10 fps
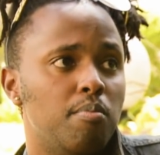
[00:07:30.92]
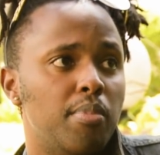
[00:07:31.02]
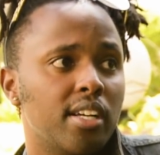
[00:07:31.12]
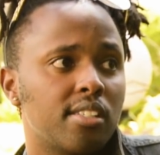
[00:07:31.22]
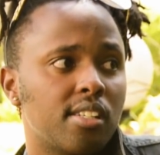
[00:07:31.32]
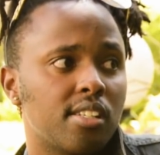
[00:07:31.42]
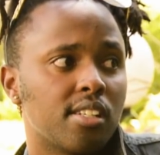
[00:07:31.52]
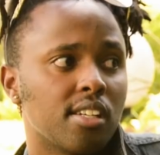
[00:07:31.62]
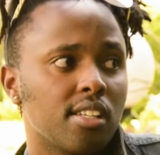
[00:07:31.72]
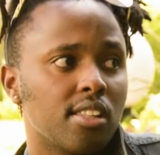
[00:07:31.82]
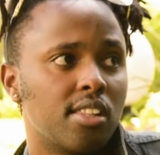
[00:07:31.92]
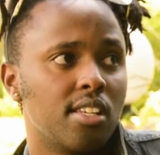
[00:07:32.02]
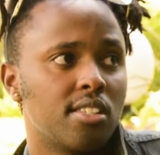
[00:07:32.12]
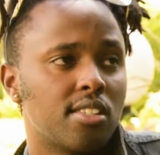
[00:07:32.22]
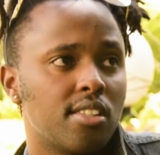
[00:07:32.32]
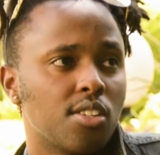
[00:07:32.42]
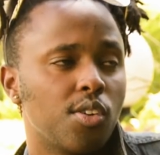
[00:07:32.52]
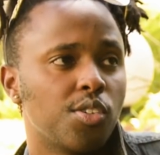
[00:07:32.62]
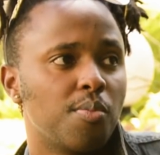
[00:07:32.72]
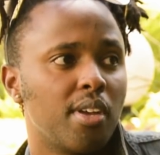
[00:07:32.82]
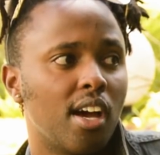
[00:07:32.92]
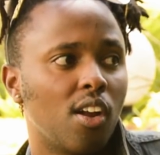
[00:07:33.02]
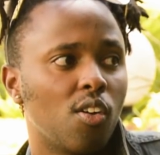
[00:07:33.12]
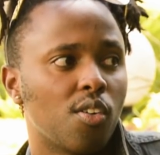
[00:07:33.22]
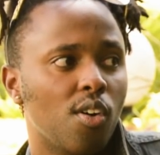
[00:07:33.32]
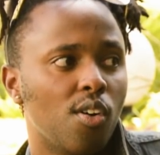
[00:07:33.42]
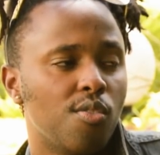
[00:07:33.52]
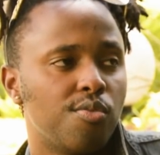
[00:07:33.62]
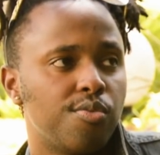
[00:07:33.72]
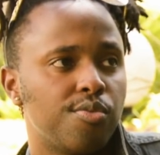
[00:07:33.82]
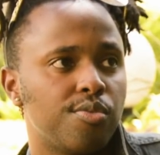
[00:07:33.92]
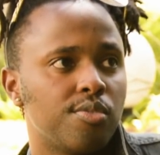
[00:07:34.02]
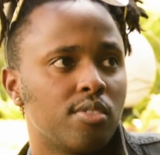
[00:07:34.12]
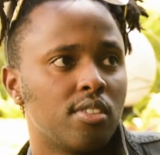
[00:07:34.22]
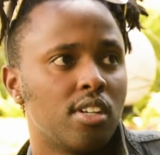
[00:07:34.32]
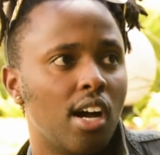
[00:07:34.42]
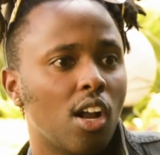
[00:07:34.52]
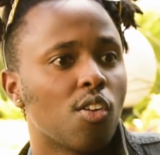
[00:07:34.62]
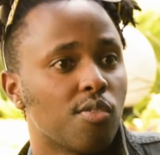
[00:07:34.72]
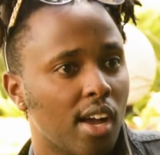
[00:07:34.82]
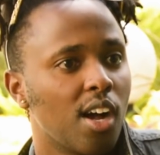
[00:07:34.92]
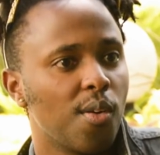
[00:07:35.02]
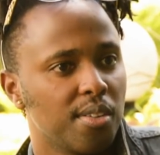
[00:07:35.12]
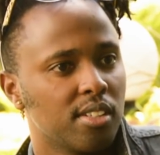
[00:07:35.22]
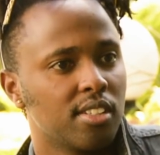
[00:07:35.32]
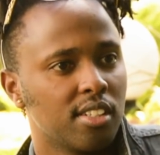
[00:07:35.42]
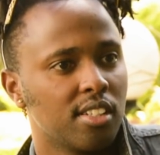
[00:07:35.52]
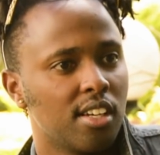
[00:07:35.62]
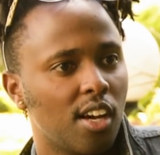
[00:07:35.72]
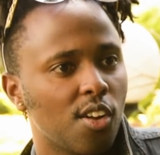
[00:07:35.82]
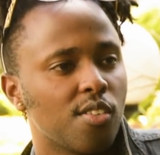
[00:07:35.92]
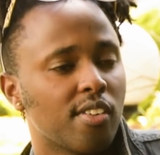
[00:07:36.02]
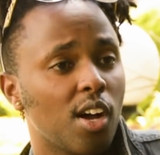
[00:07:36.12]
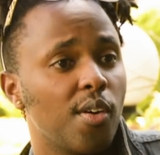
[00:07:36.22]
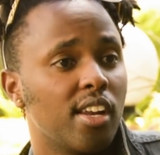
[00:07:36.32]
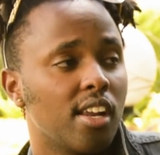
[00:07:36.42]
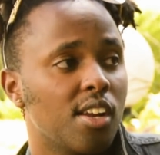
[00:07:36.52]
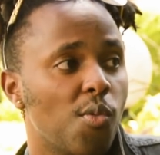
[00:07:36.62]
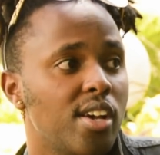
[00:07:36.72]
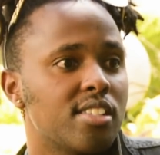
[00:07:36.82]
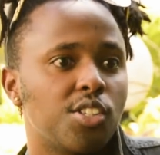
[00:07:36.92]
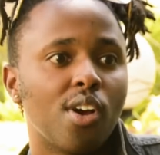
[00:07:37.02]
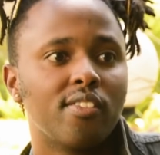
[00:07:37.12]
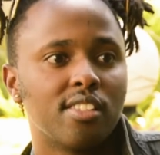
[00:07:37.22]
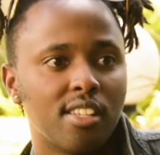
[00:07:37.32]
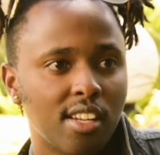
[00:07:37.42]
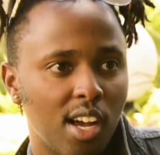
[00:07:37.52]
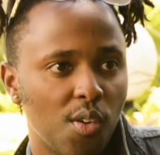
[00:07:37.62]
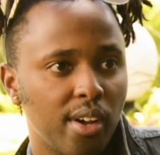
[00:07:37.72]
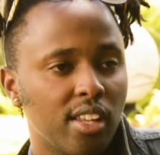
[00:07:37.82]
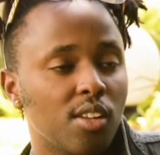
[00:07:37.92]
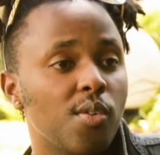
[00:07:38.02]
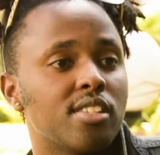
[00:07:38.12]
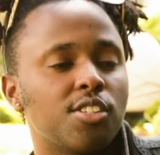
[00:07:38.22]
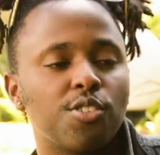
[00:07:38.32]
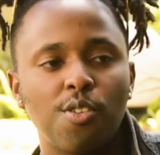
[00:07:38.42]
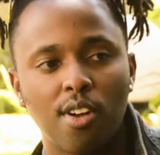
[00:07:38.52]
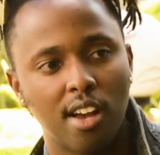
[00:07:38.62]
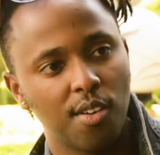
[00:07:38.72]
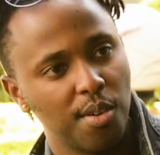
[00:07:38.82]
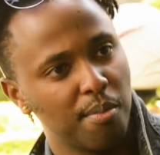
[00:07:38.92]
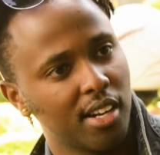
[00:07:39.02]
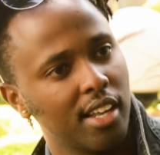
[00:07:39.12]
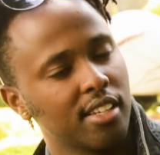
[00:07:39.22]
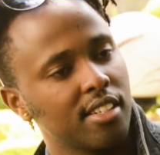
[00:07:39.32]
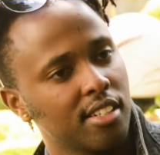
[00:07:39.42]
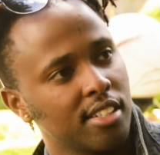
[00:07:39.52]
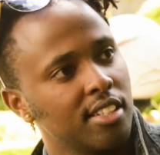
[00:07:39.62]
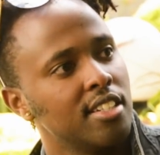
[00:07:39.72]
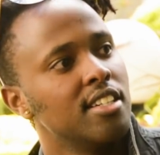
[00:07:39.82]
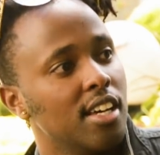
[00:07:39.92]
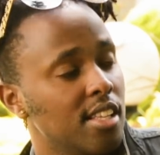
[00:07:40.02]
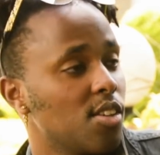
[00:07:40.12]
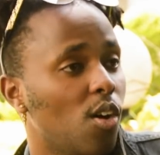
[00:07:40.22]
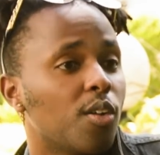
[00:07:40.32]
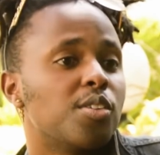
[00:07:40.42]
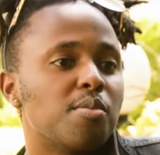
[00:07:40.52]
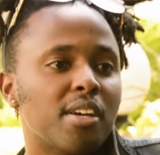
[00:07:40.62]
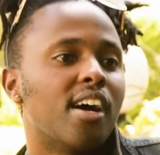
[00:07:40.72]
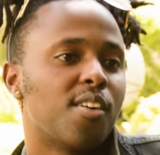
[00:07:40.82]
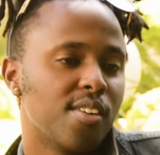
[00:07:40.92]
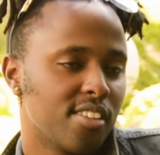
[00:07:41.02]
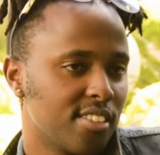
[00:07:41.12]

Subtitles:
But there's going to be a lot of Kagwe. A lot of Kagwe in ways that you haven't seen Kagwe, in the ways that you know Kagwe, but like it's all going to be Kagwe.